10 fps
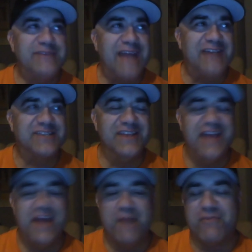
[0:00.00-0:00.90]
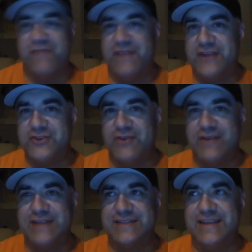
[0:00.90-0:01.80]
was actually professional
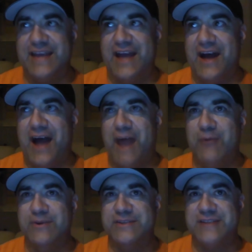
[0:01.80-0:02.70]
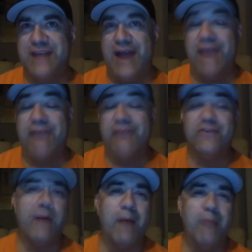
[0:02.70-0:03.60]
wrestling.
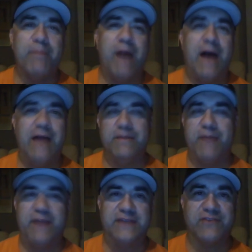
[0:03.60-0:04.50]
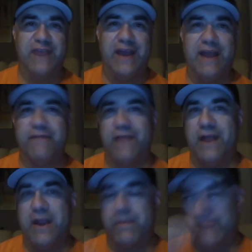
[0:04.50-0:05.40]
I'm a pilot by trade. I
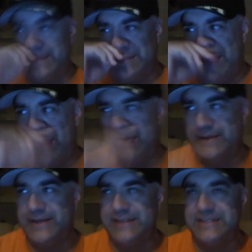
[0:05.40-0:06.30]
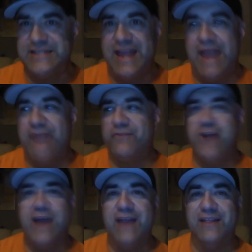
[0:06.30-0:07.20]
fly airplanes. And after
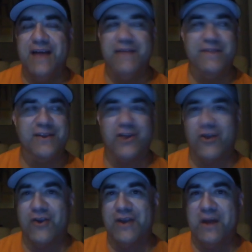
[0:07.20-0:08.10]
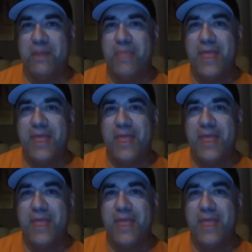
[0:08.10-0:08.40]
9/11 occurred,